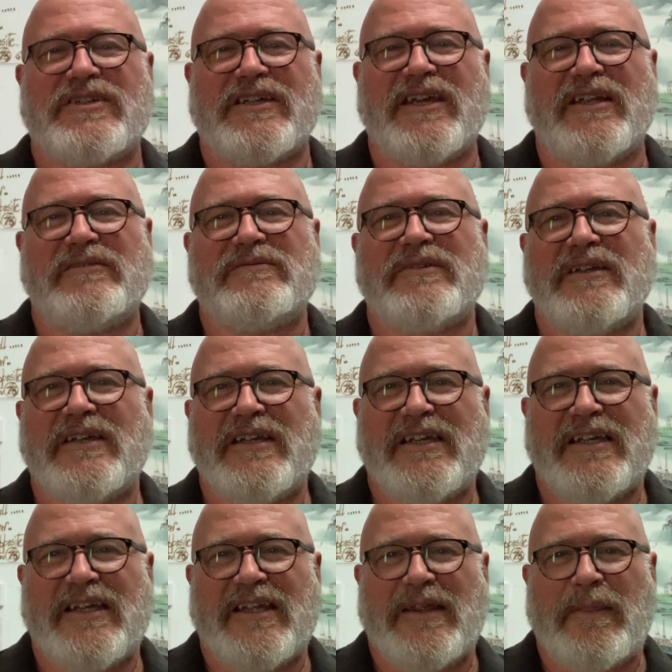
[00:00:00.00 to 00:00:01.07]
again,
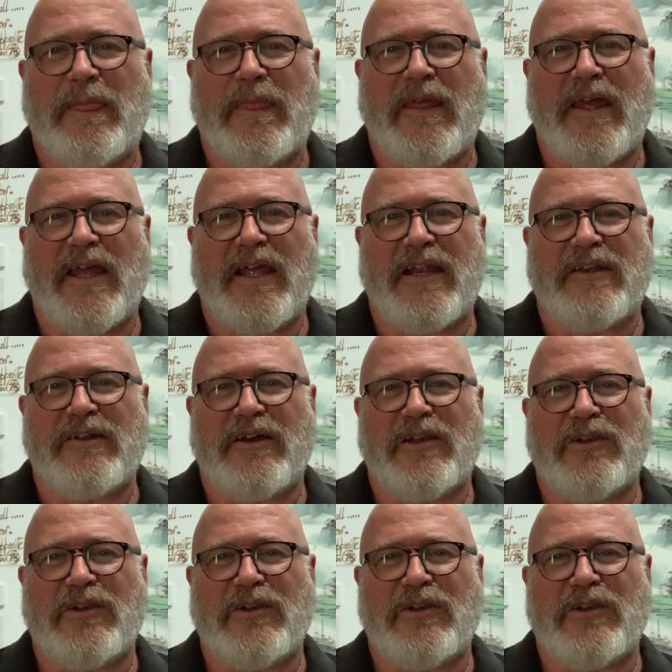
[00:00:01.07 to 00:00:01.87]
and I